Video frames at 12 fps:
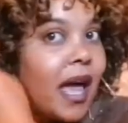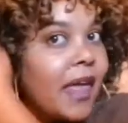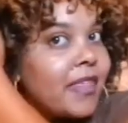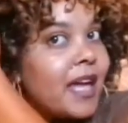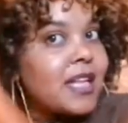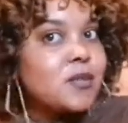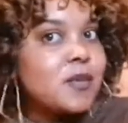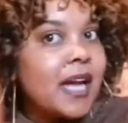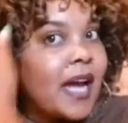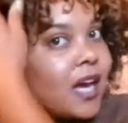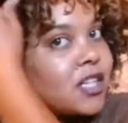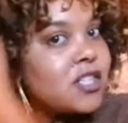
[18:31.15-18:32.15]
and that's what
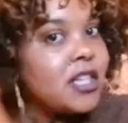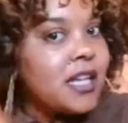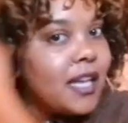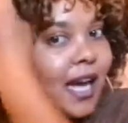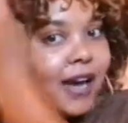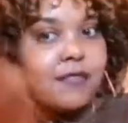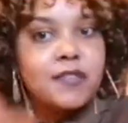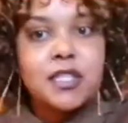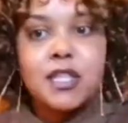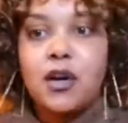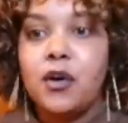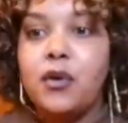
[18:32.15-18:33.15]
I actually love.
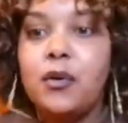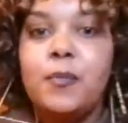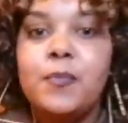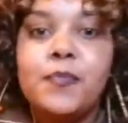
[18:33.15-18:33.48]
So